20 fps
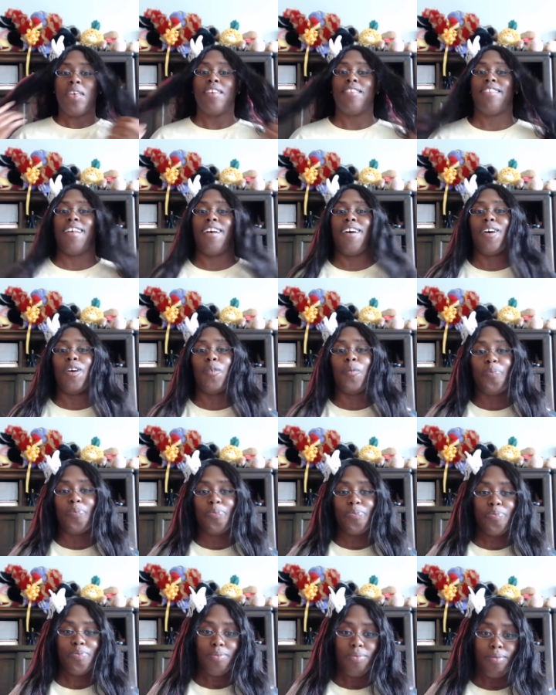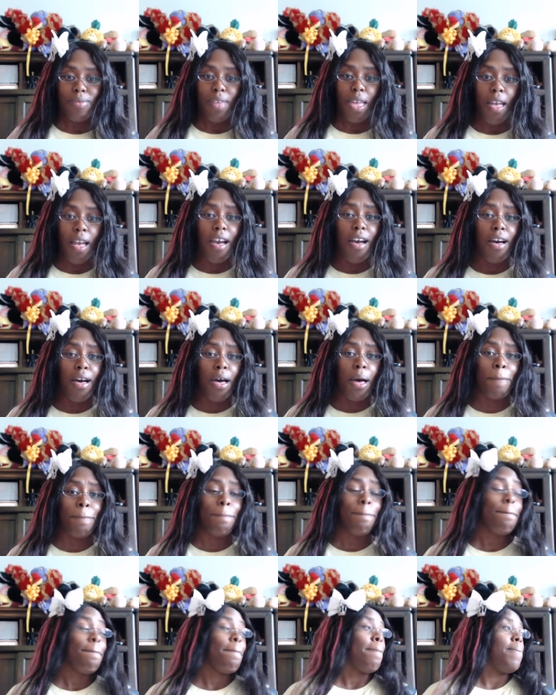So,
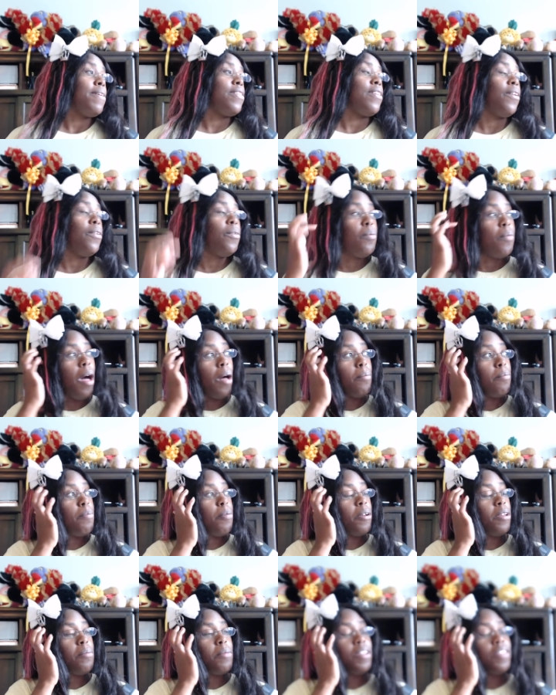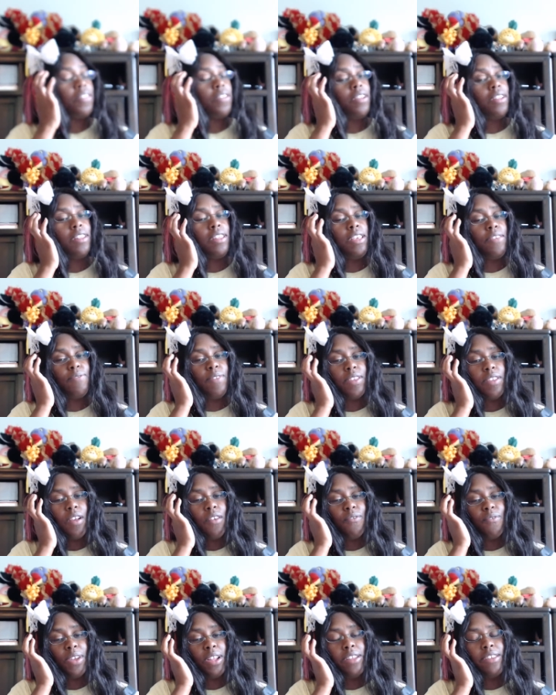um, so I'm pretty much gonna leave this
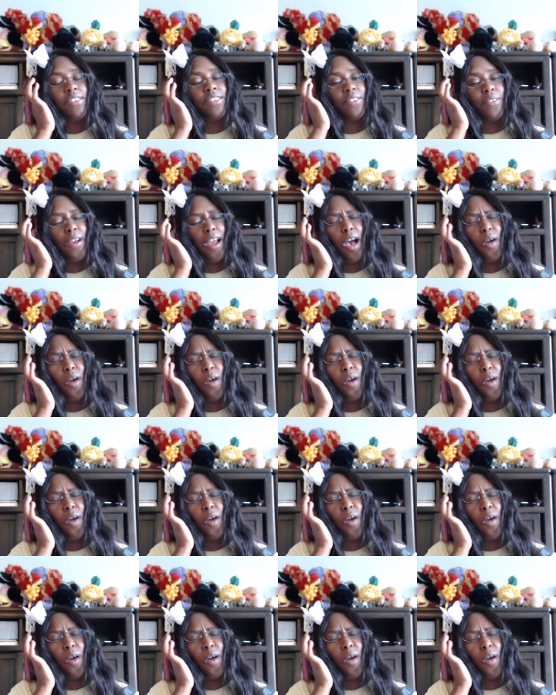a really short.